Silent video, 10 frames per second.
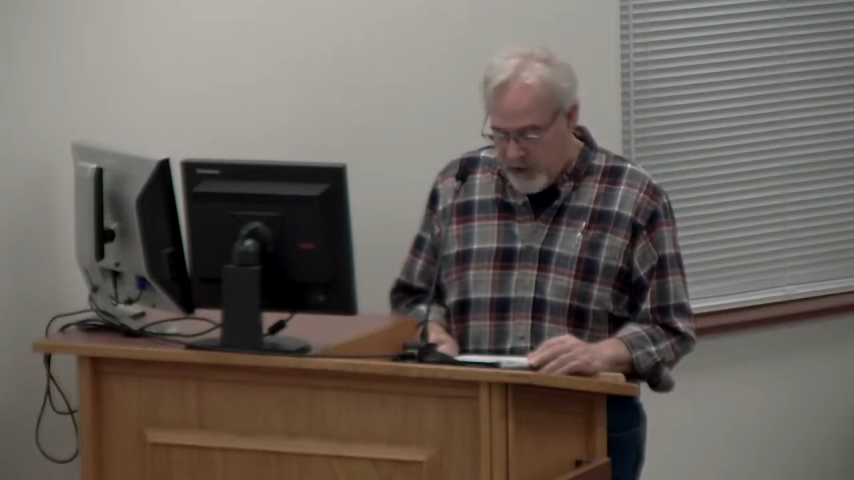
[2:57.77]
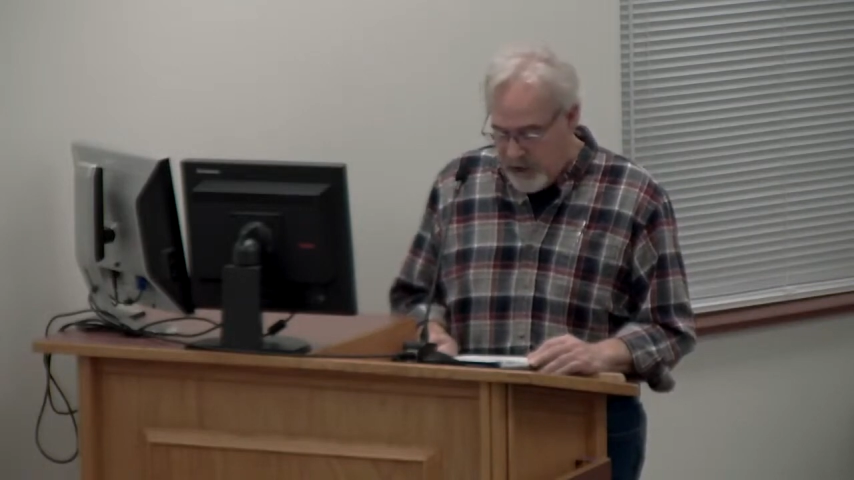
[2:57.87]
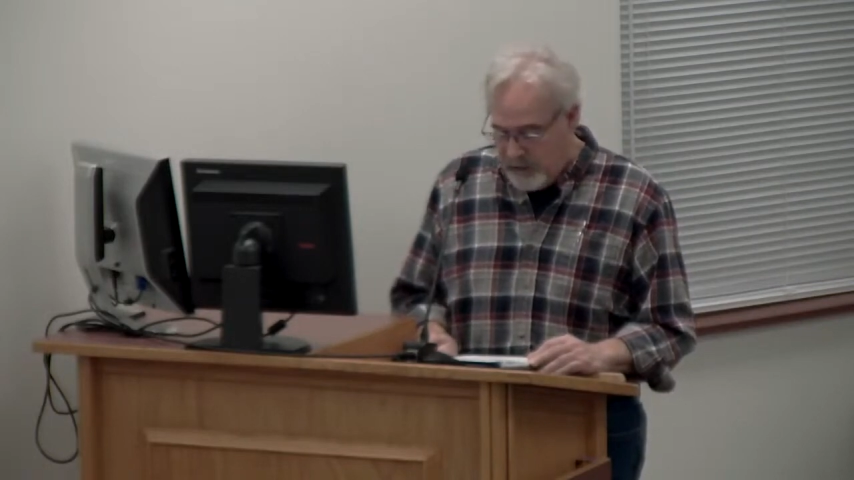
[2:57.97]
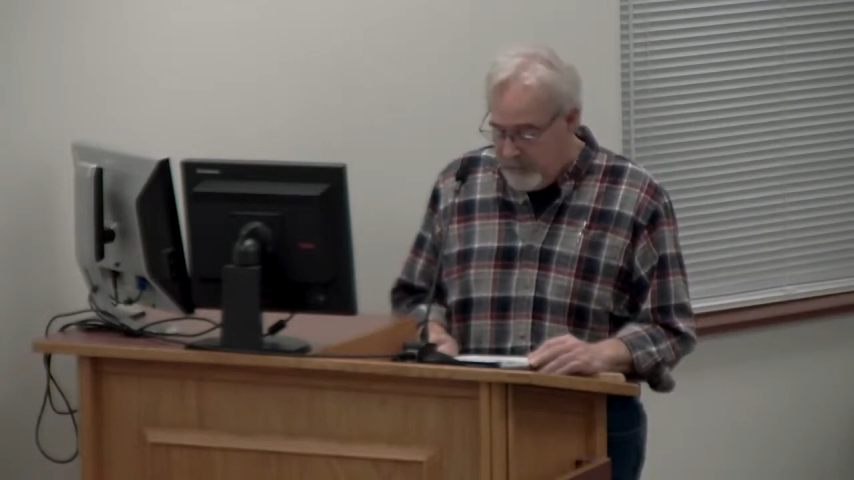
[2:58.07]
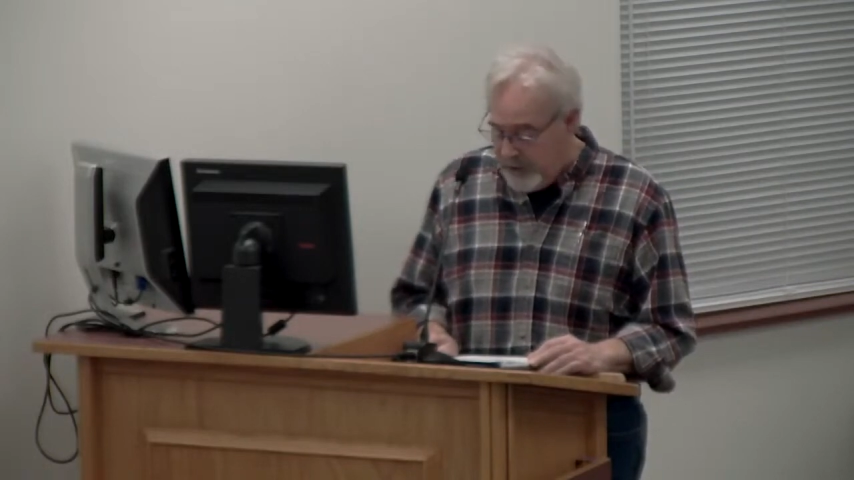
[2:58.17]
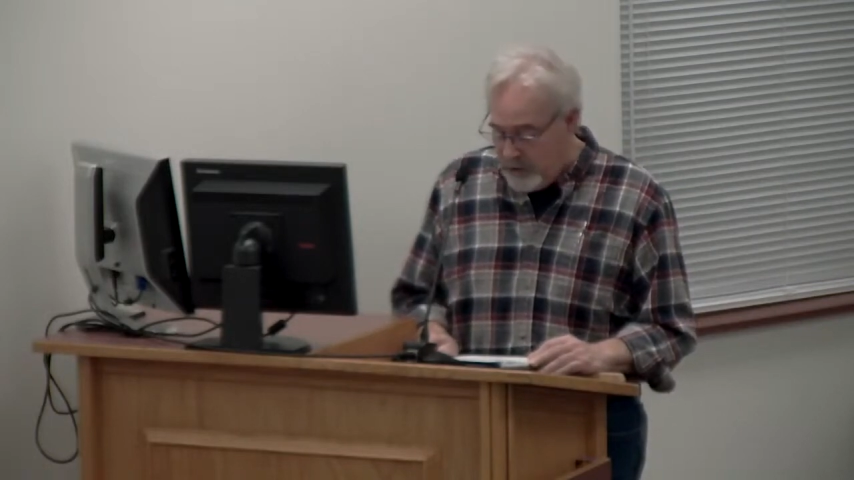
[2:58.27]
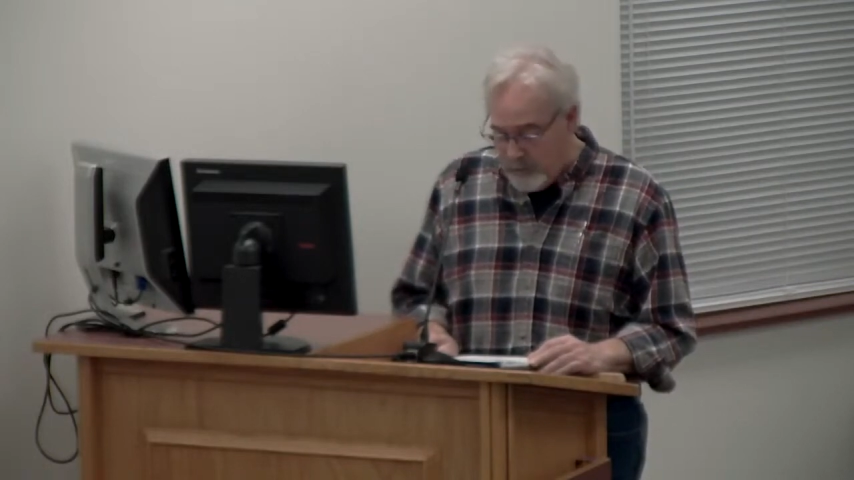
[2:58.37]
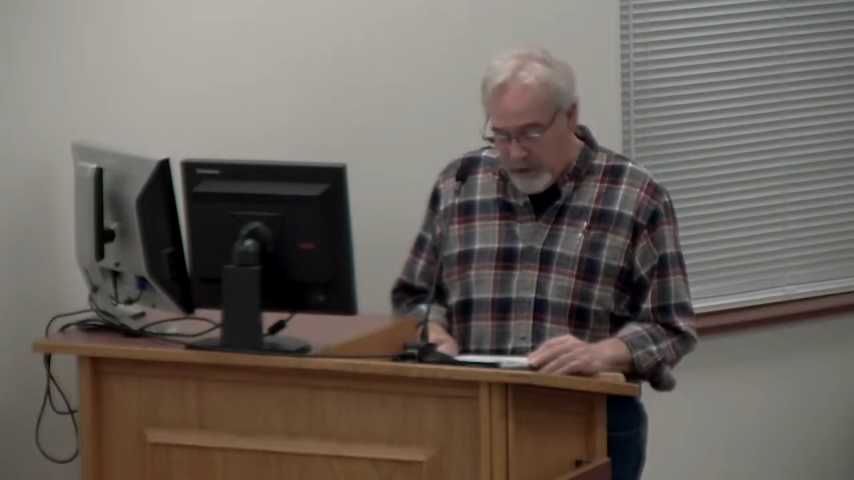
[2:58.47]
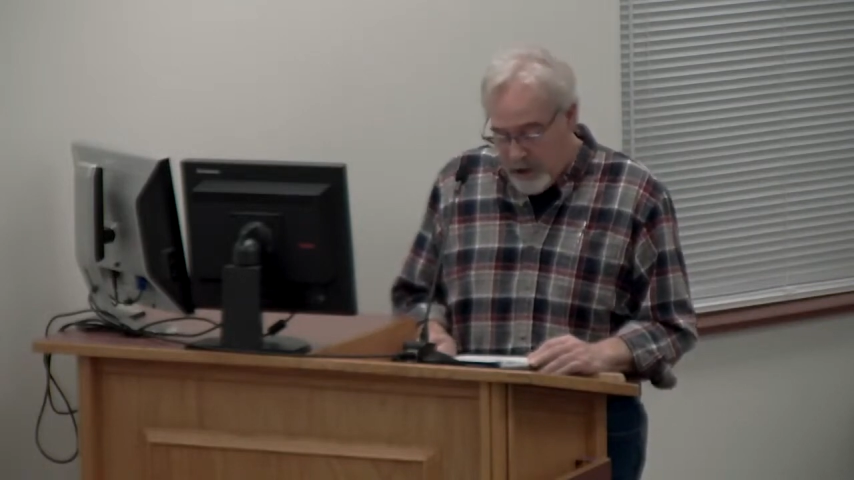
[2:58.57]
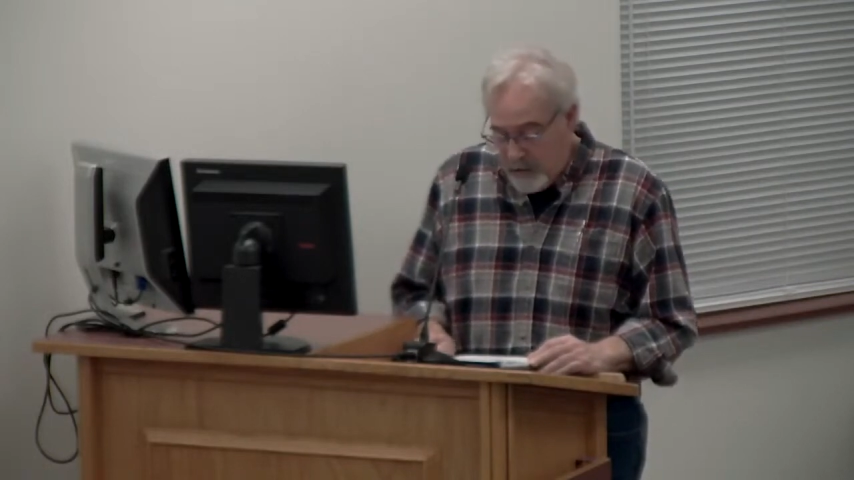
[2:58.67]
It may or
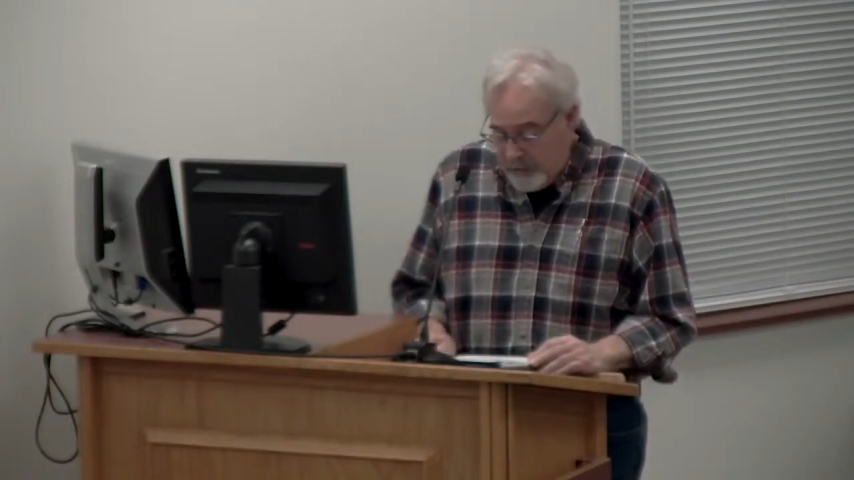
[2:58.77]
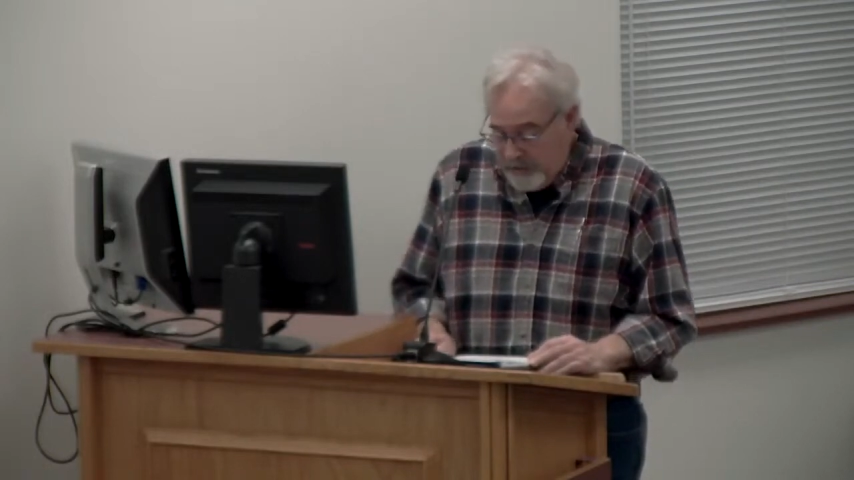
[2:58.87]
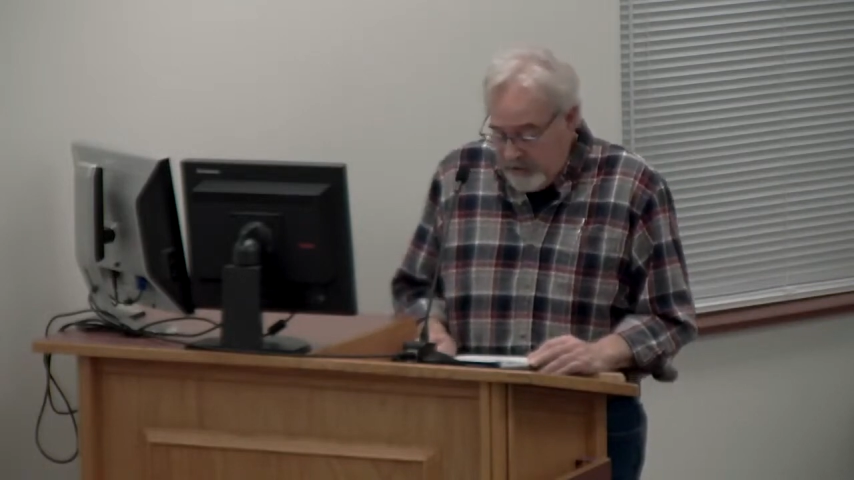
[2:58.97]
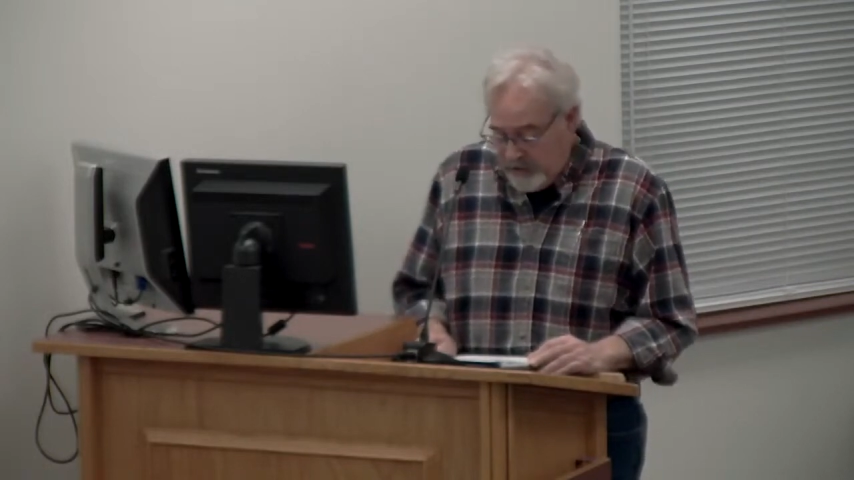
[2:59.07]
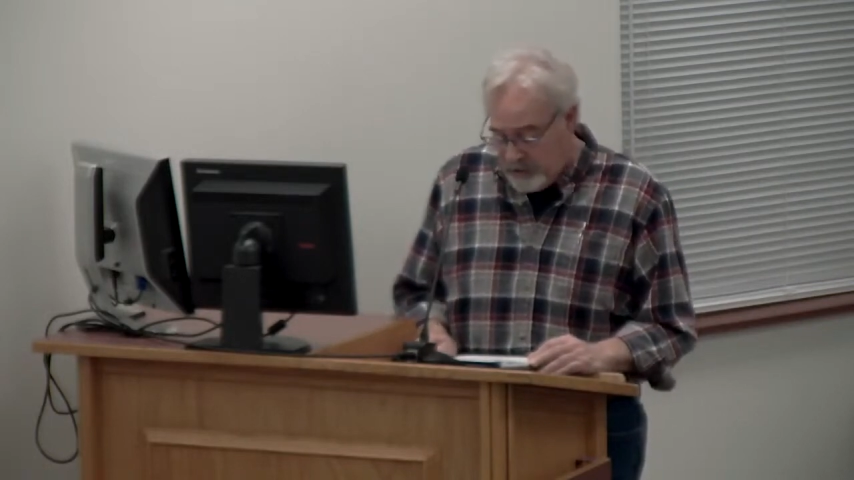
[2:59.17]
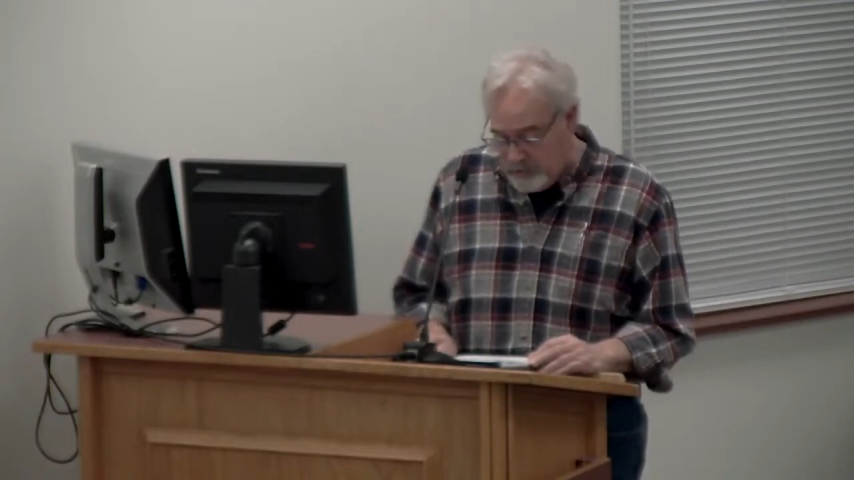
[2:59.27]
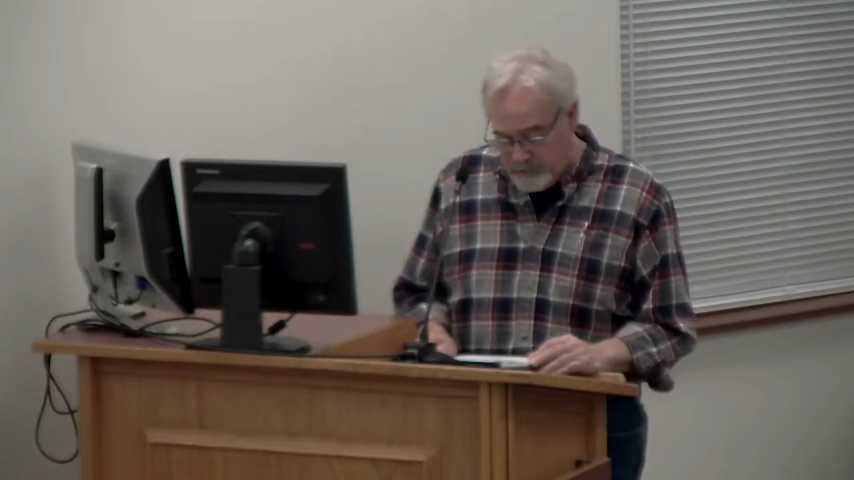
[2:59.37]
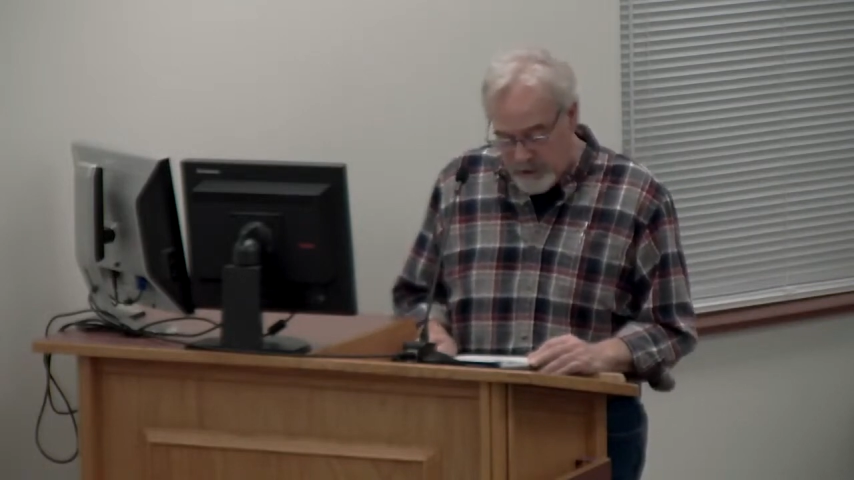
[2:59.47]
may not be legal,